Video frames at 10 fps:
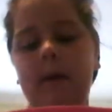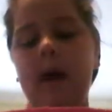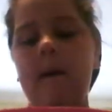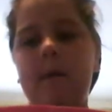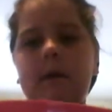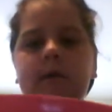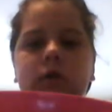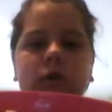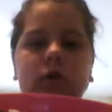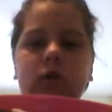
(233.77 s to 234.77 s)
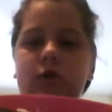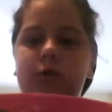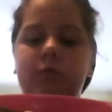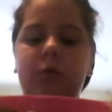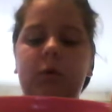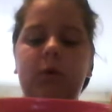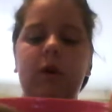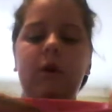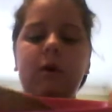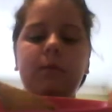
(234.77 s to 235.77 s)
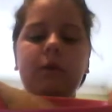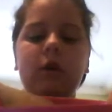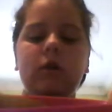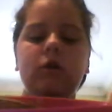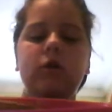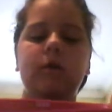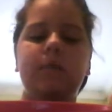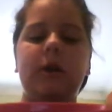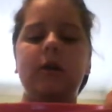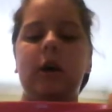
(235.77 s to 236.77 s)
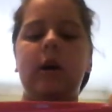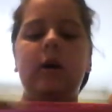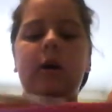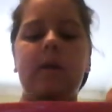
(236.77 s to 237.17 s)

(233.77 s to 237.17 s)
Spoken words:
get a bit of sugar on the spoon, put it onto the butter,